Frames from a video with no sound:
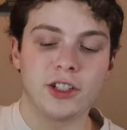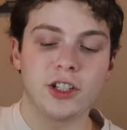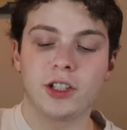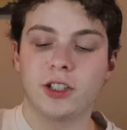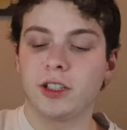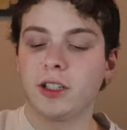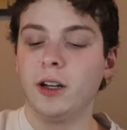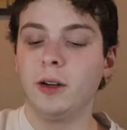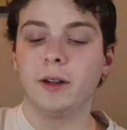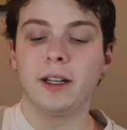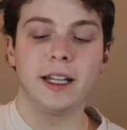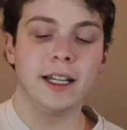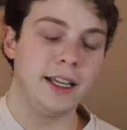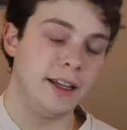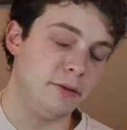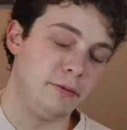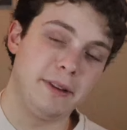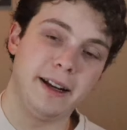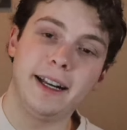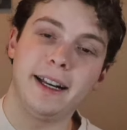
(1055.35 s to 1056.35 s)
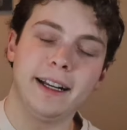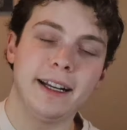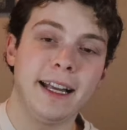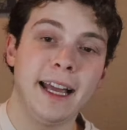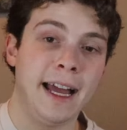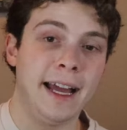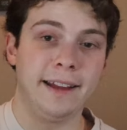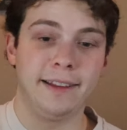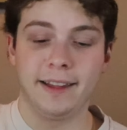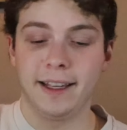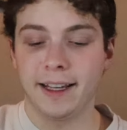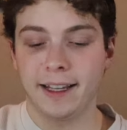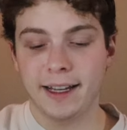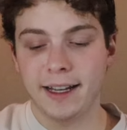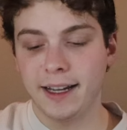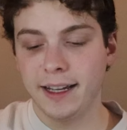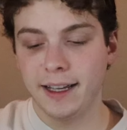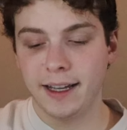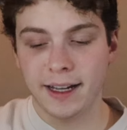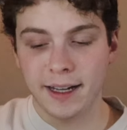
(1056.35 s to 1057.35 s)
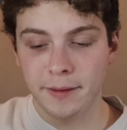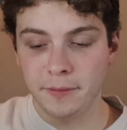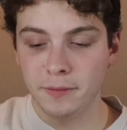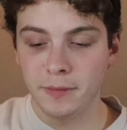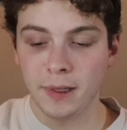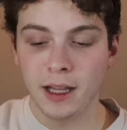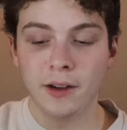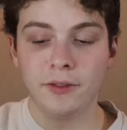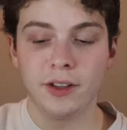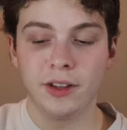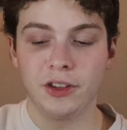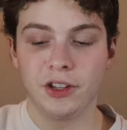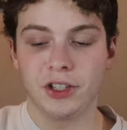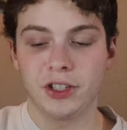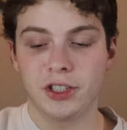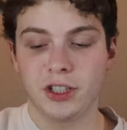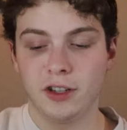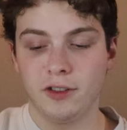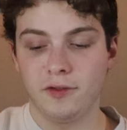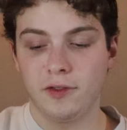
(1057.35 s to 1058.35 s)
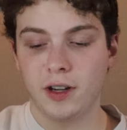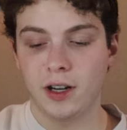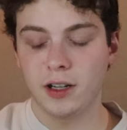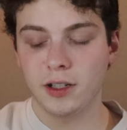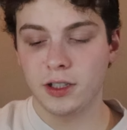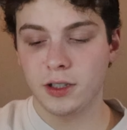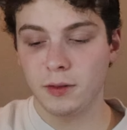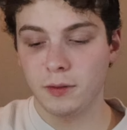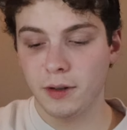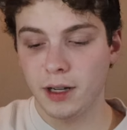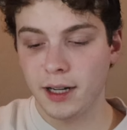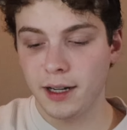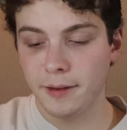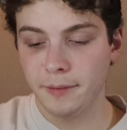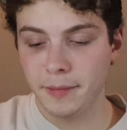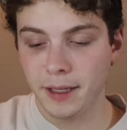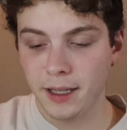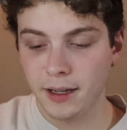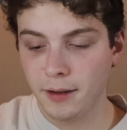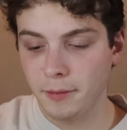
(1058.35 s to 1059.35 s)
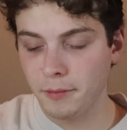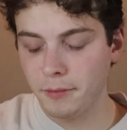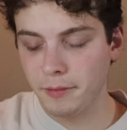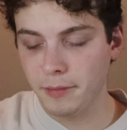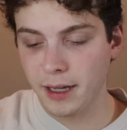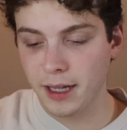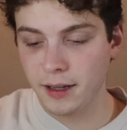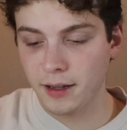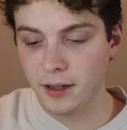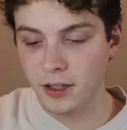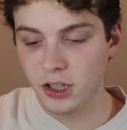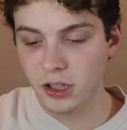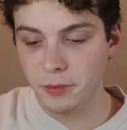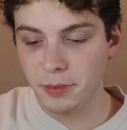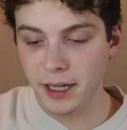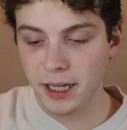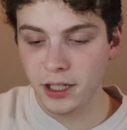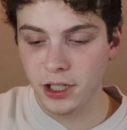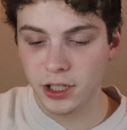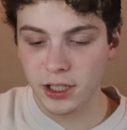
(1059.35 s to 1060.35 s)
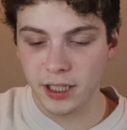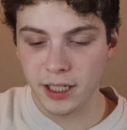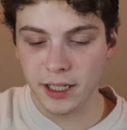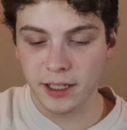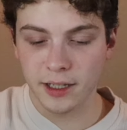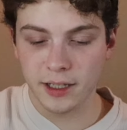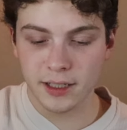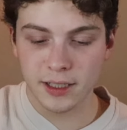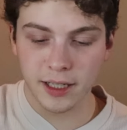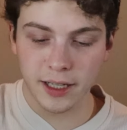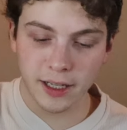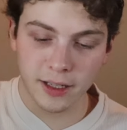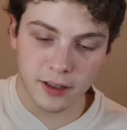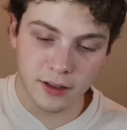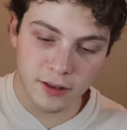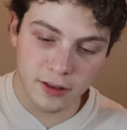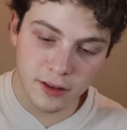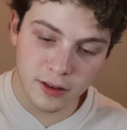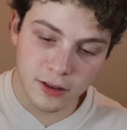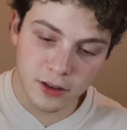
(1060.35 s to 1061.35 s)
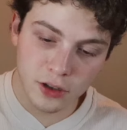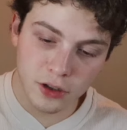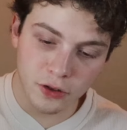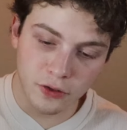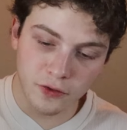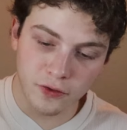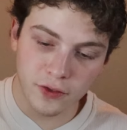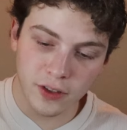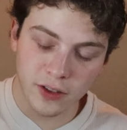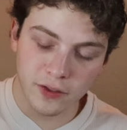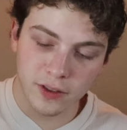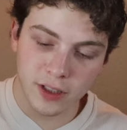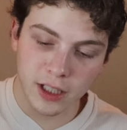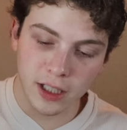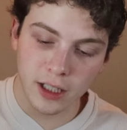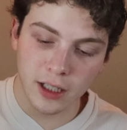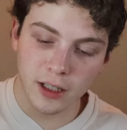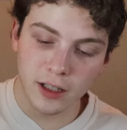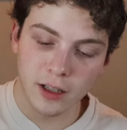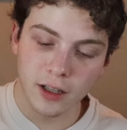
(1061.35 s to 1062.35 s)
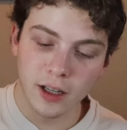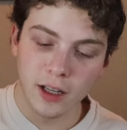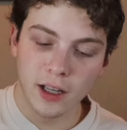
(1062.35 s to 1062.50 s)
Just soak it in, read it again. Like I'm loving this so far. So I mean, I'm about 100 pages in. It's like 250.